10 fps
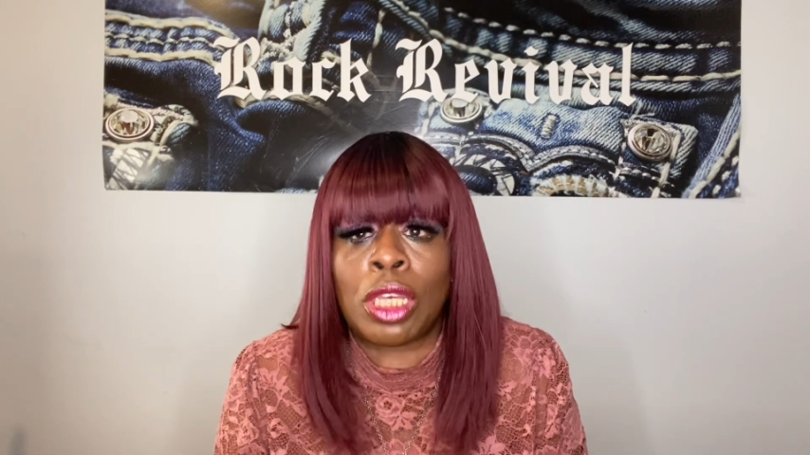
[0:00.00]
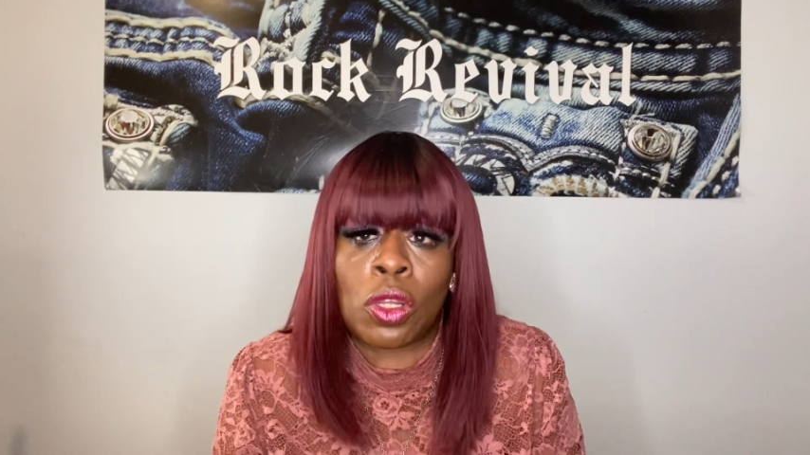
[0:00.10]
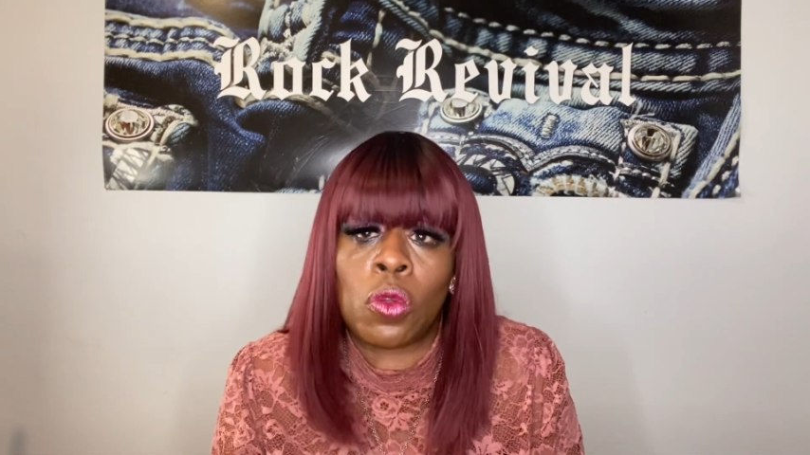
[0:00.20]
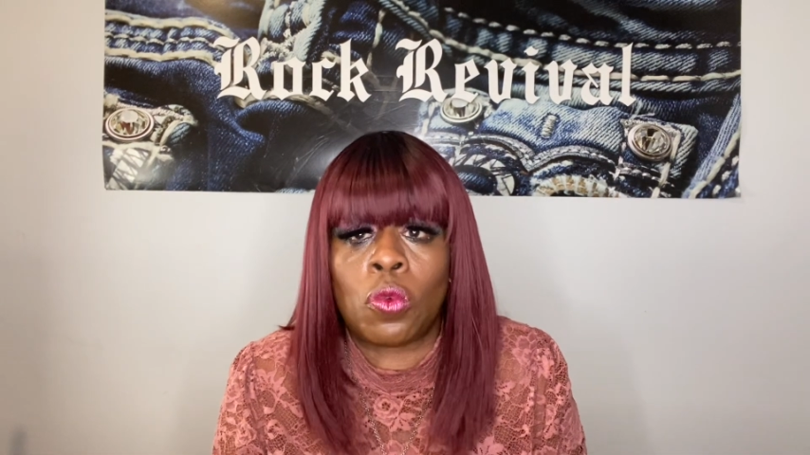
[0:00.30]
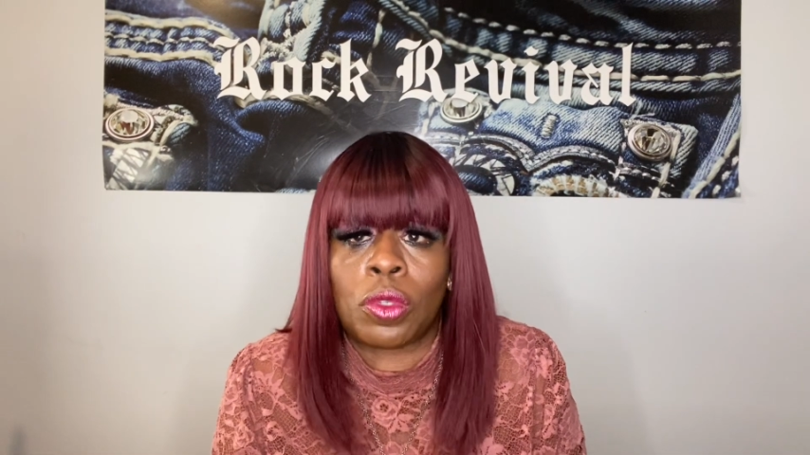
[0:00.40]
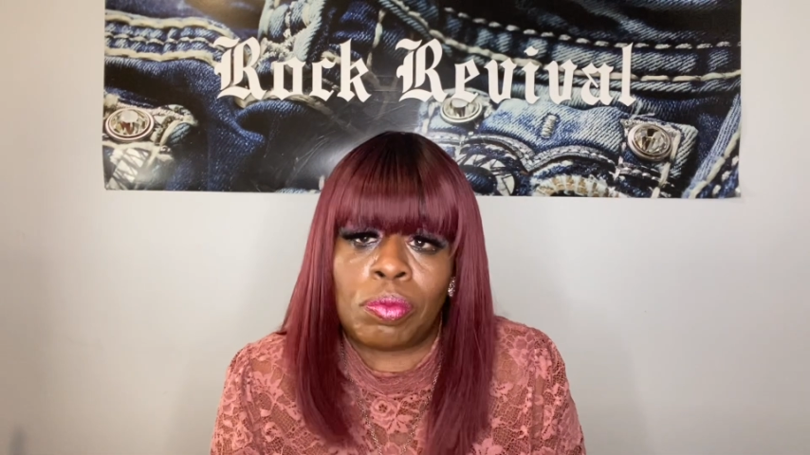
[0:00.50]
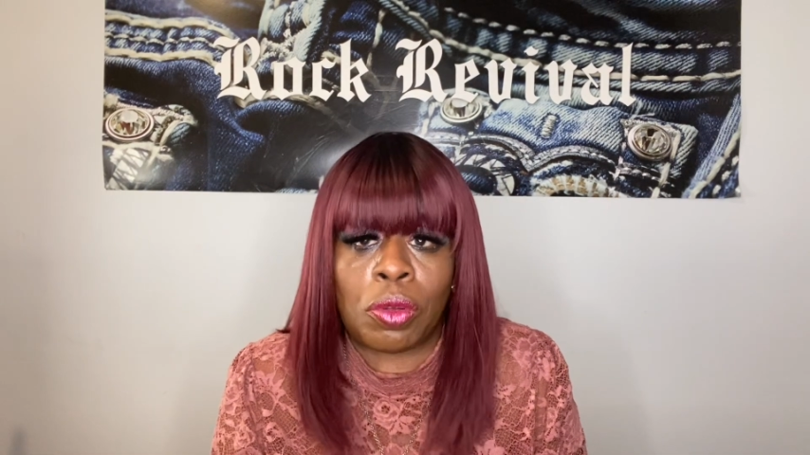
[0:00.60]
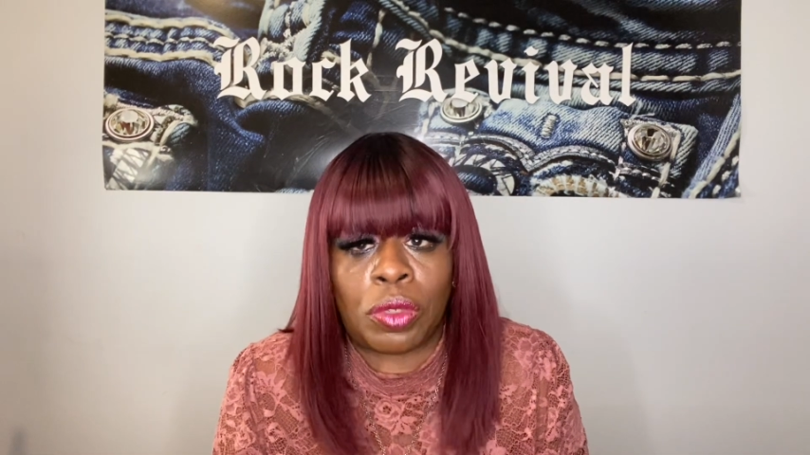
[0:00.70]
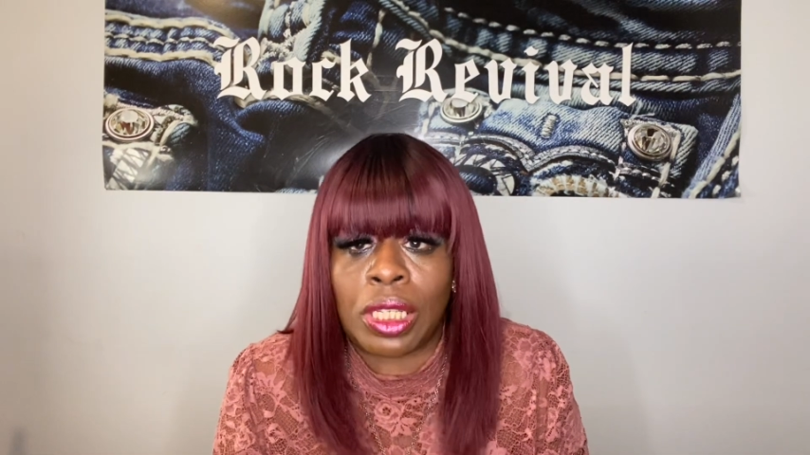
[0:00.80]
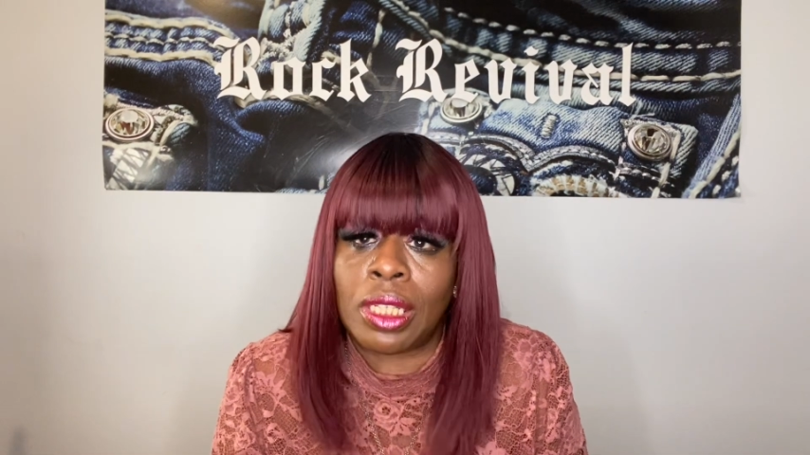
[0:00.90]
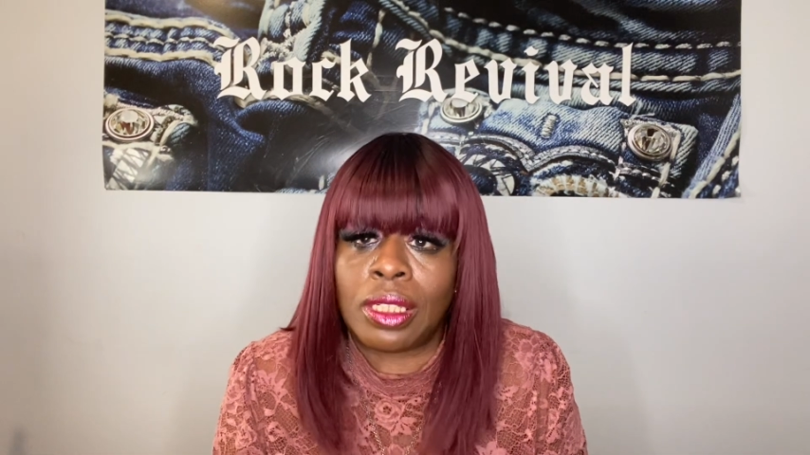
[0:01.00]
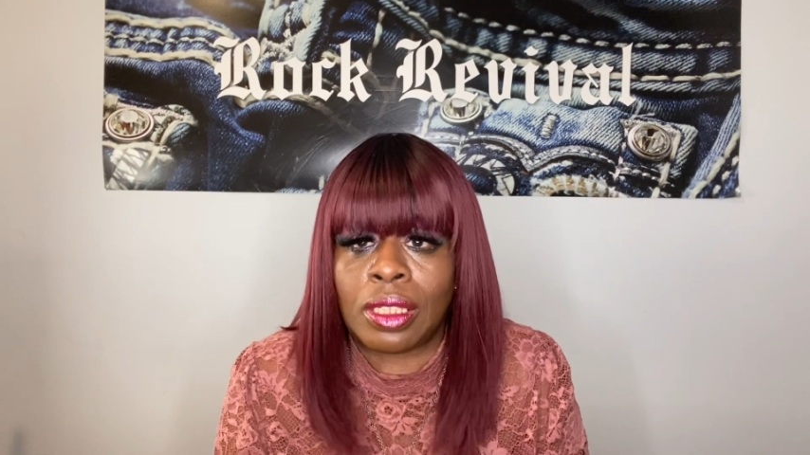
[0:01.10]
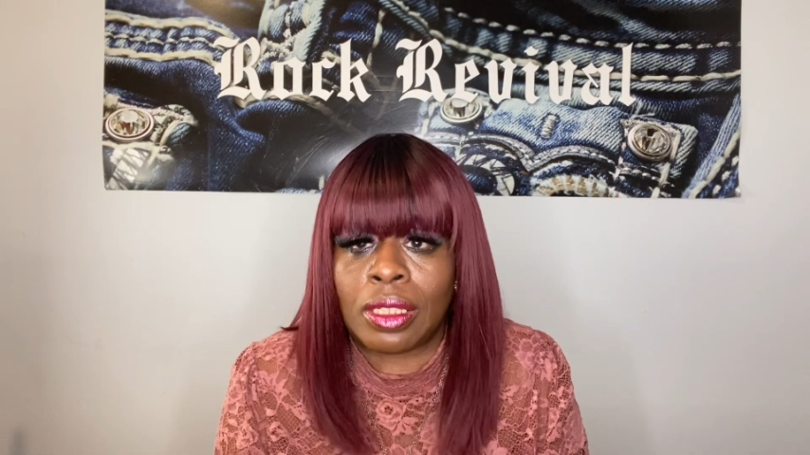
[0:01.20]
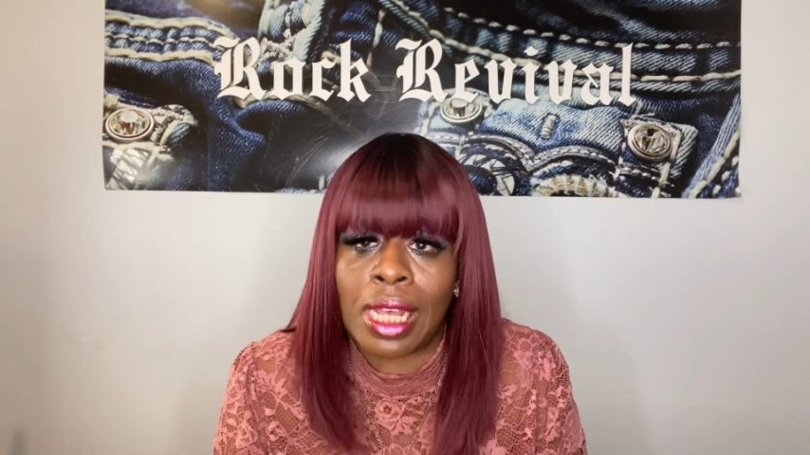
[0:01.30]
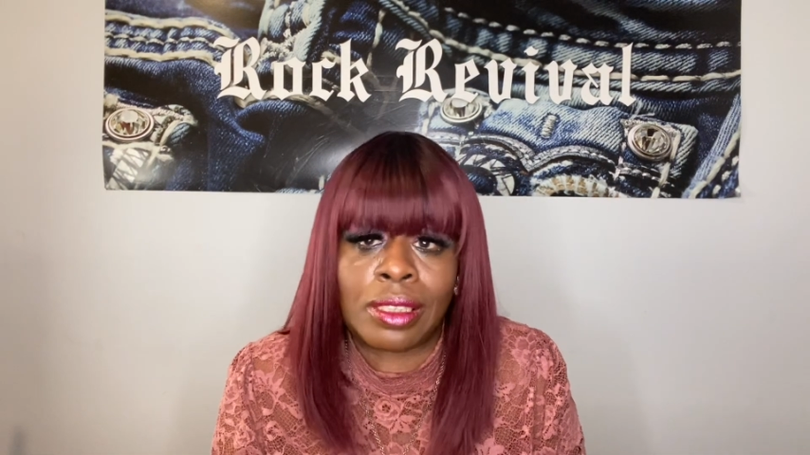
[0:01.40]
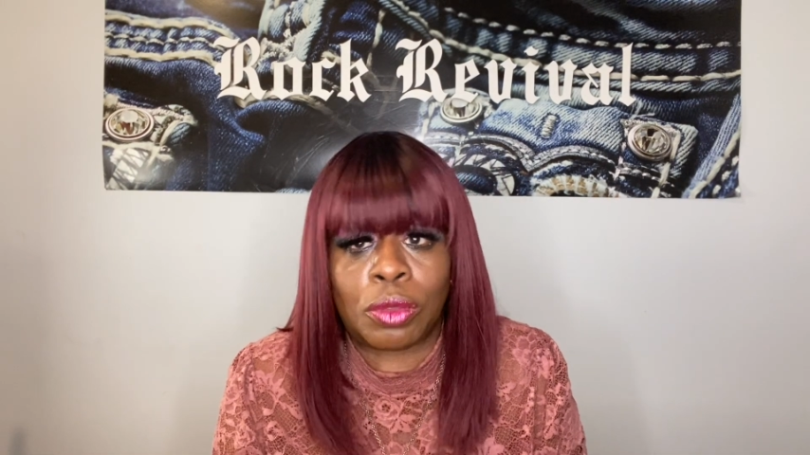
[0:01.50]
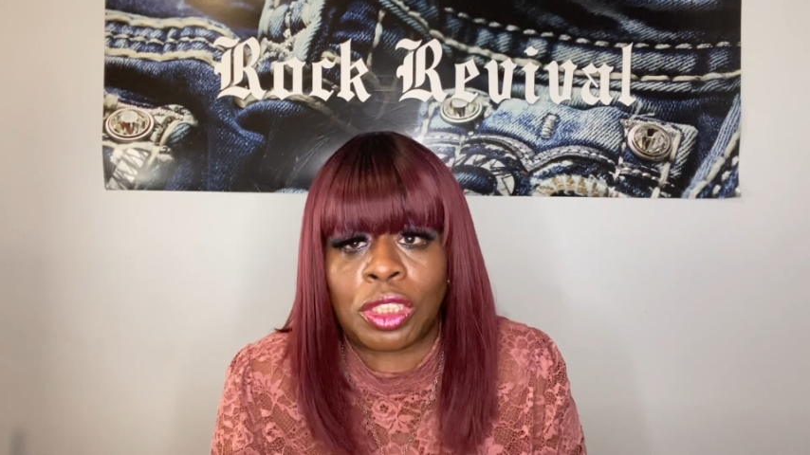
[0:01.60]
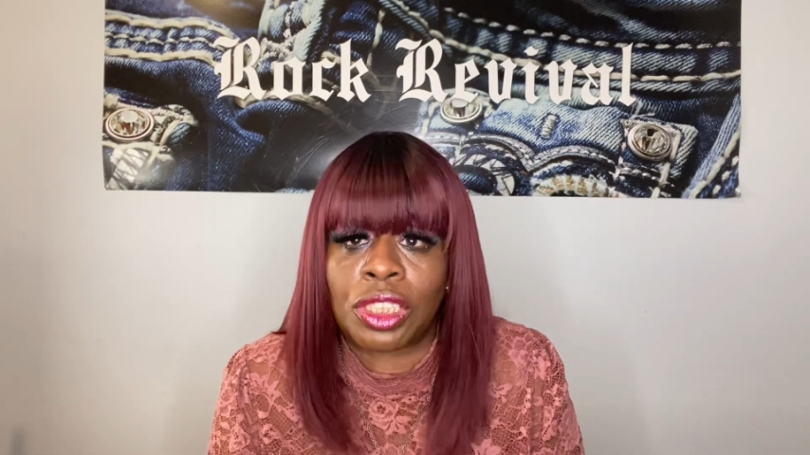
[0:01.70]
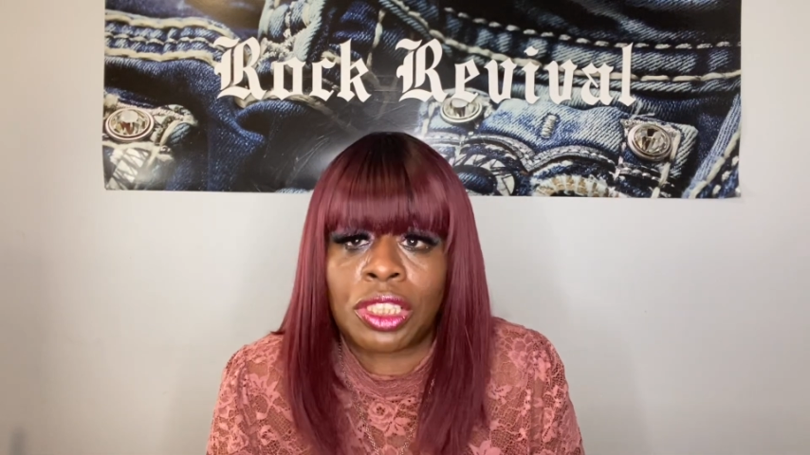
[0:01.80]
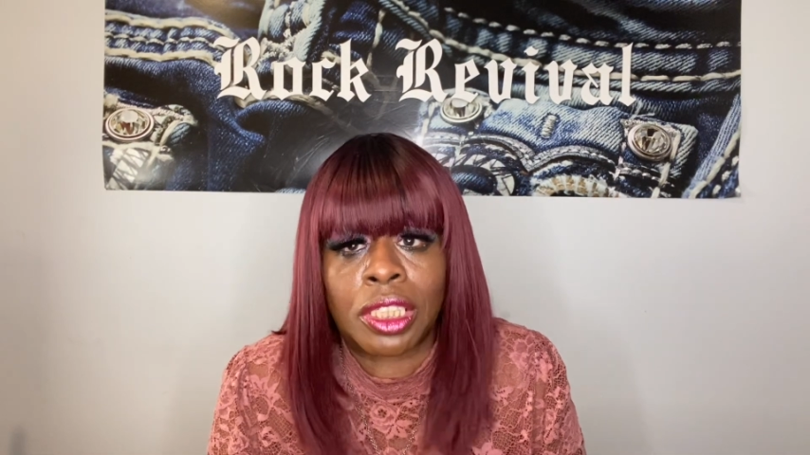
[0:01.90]
cool with Monique. That's what
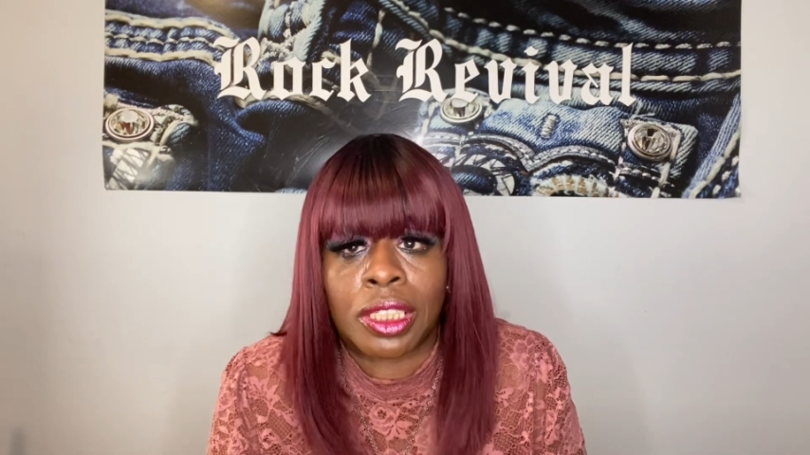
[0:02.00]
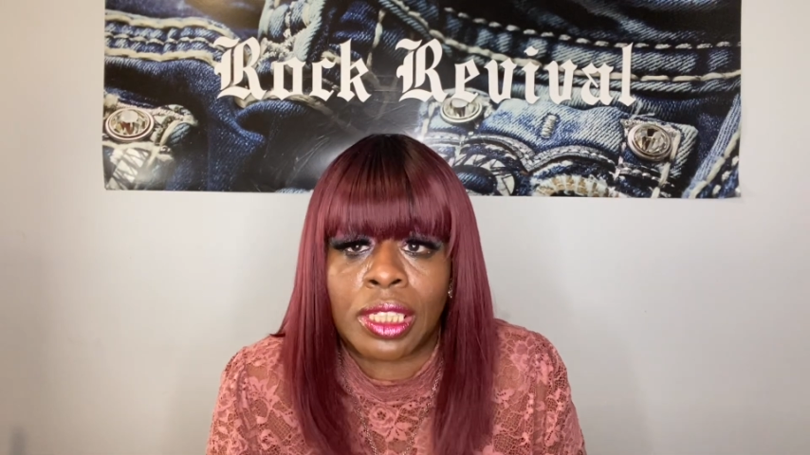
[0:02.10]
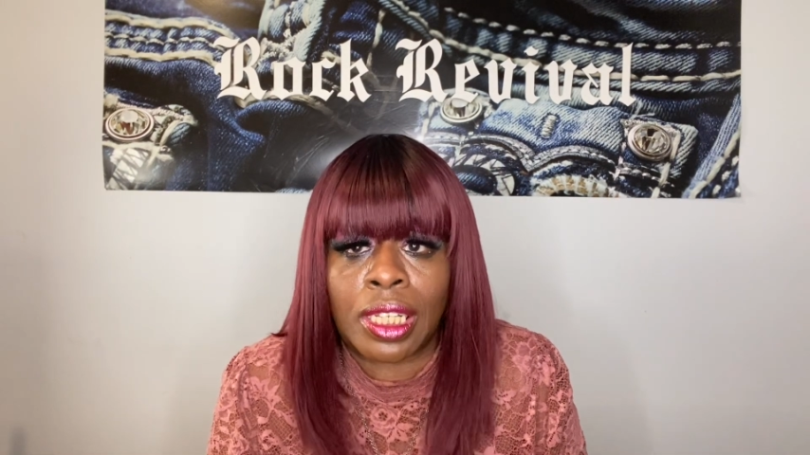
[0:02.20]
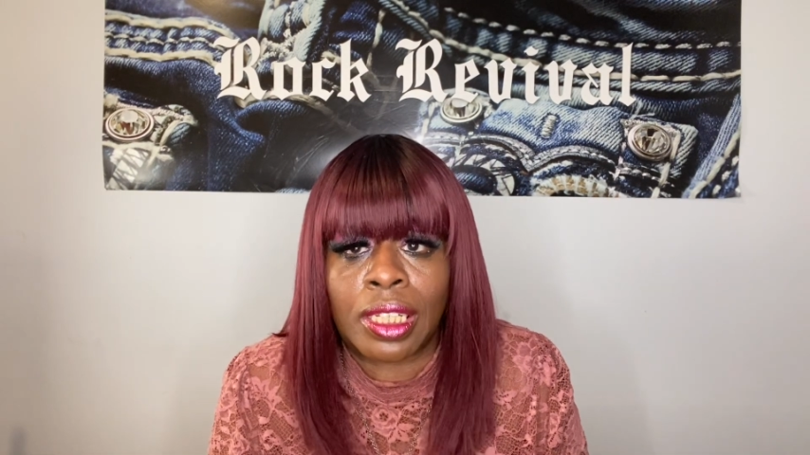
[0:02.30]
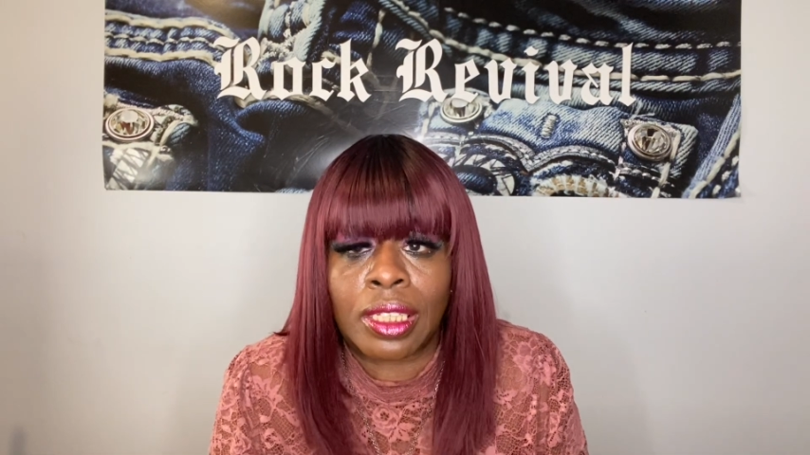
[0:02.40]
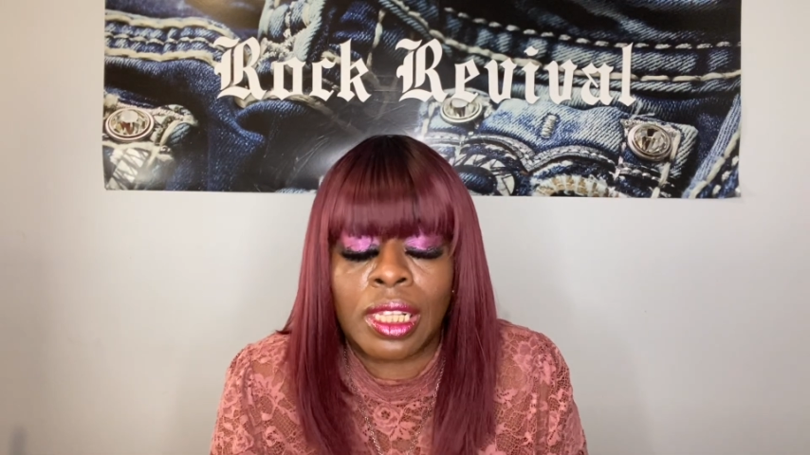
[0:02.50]
you should have did.